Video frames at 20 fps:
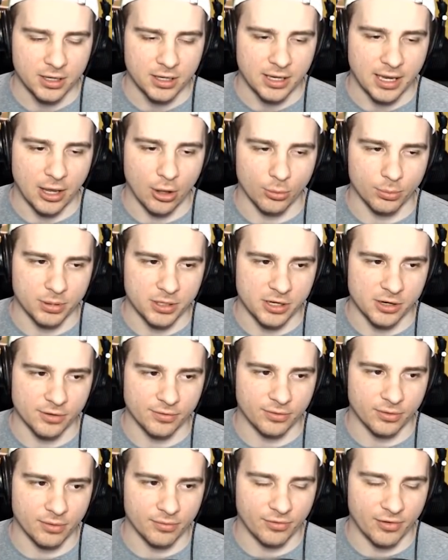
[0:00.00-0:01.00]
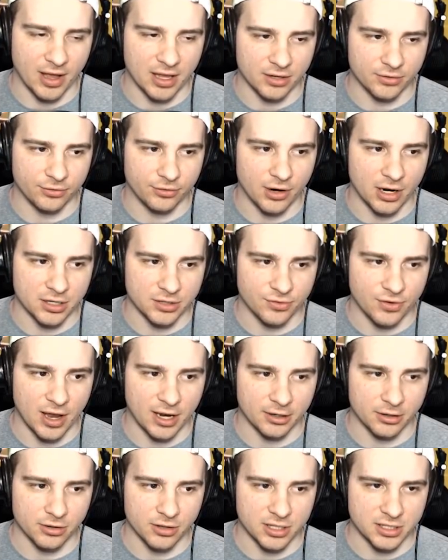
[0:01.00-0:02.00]
help here from Franz
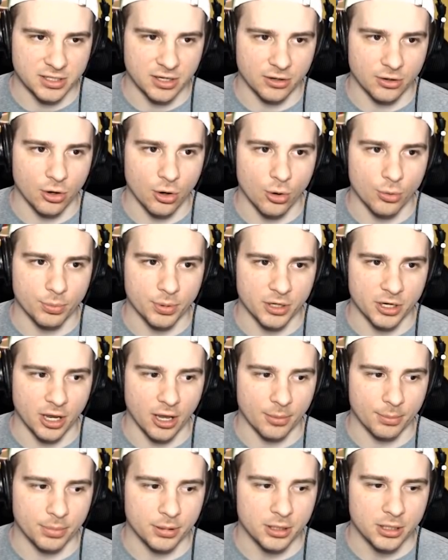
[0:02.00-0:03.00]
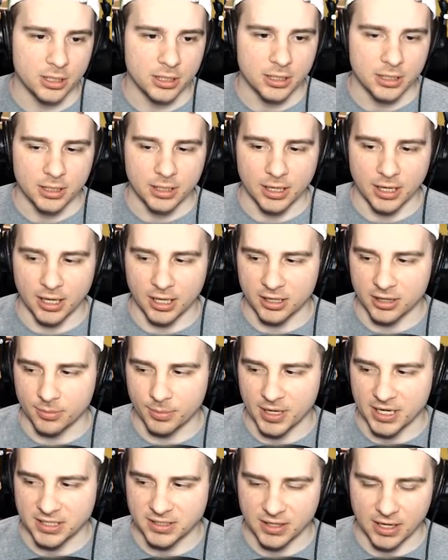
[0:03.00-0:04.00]
Wagner that's going to open up the
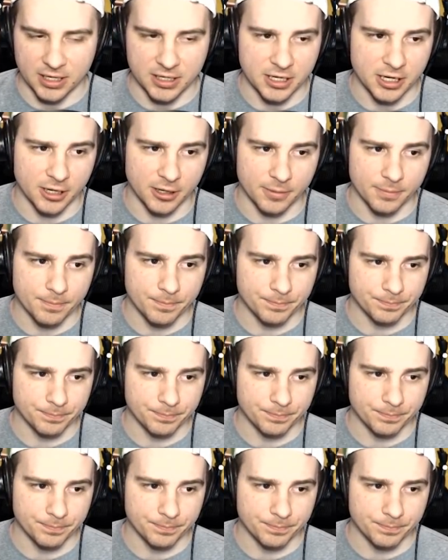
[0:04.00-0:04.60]
baseline here.